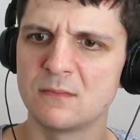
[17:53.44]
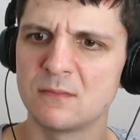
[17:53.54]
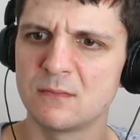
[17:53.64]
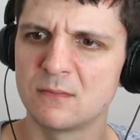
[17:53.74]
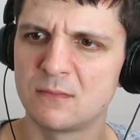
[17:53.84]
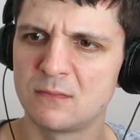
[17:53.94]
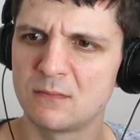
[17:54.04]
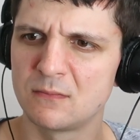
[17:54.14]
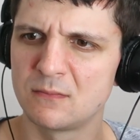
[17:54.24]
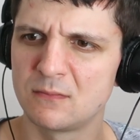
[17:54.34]

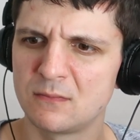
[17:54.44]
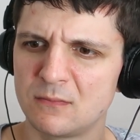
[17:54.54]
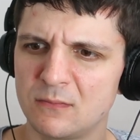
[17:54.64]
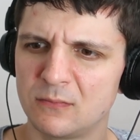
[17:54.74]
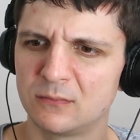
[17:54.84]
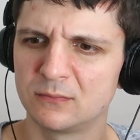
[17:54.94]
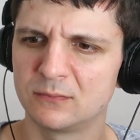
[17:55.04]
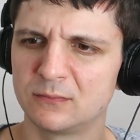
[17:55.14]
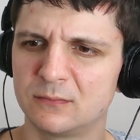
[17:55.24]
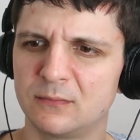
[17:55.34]

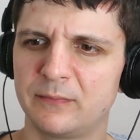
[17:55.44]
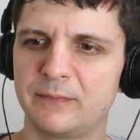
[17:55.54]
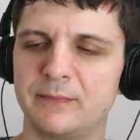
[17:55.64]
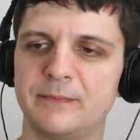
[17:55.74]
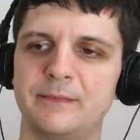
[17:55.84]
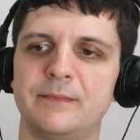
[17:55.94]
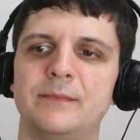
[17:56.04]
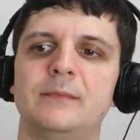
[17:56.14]
No one is speaking in this clip.